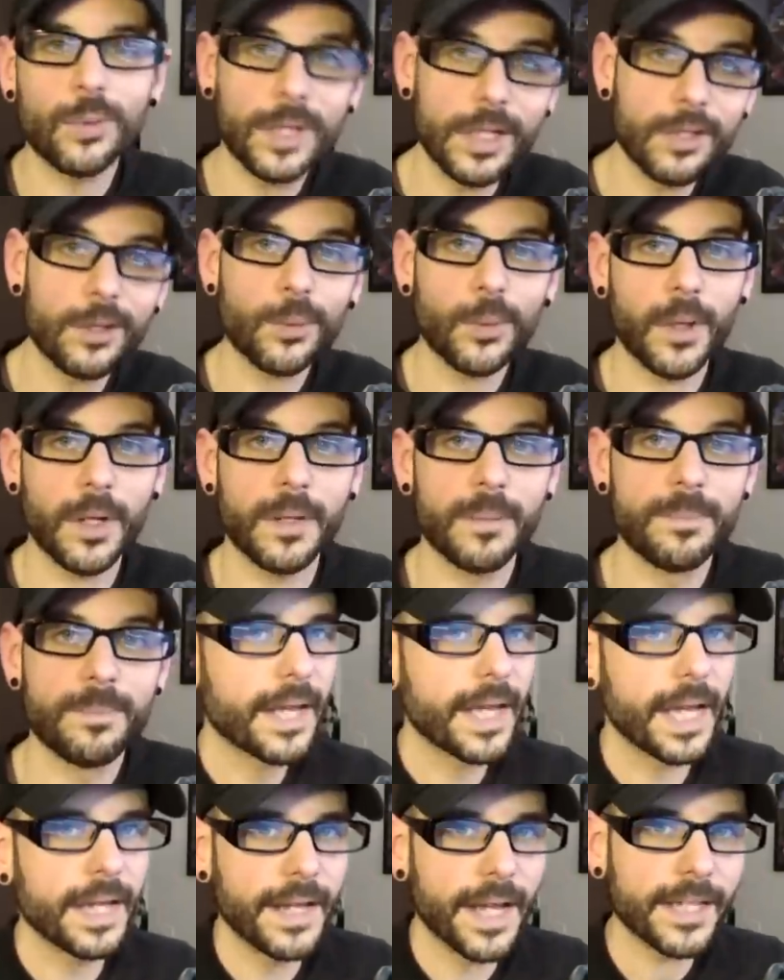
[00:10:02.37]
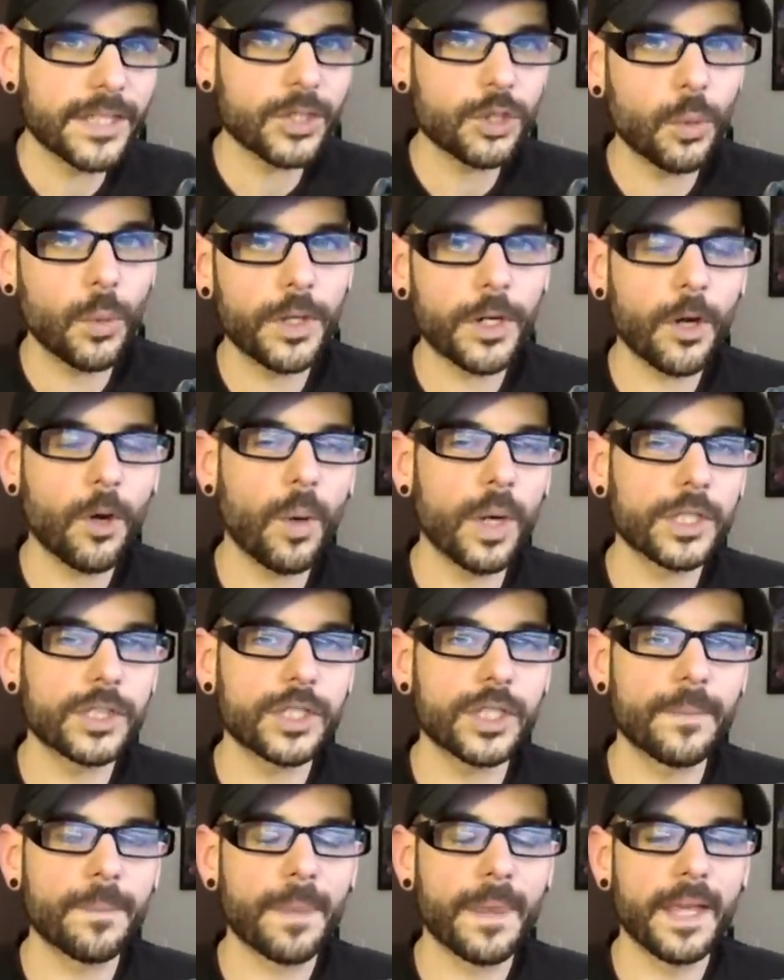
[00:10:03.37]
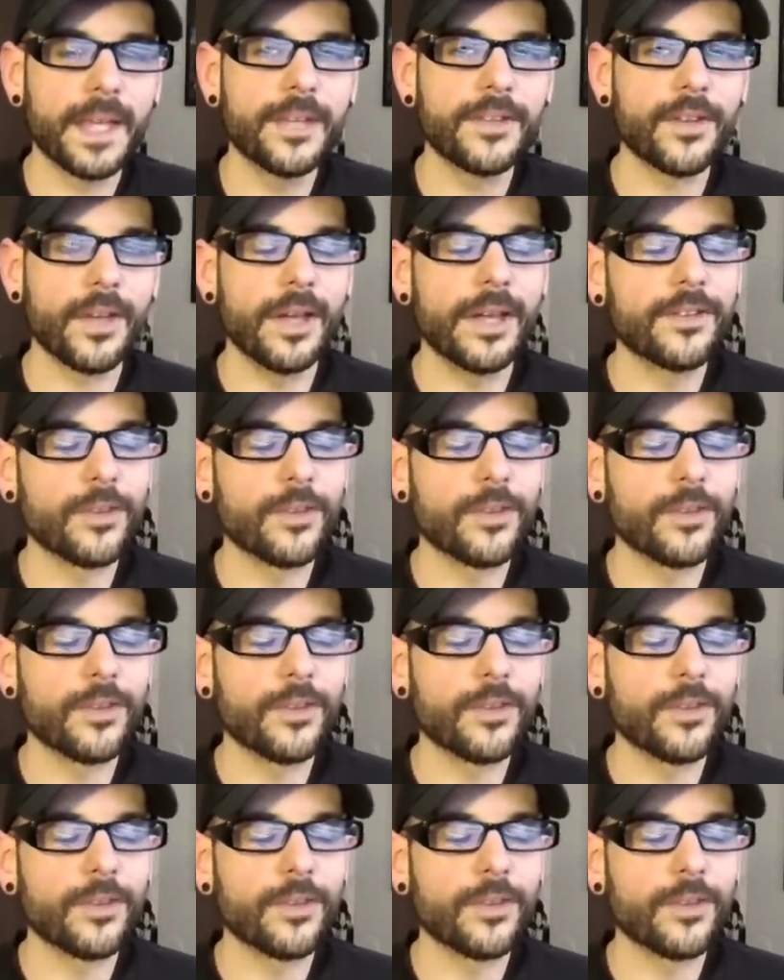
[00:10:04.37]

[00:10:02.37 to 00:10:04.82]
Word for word: E3. Okay, next Twitter question is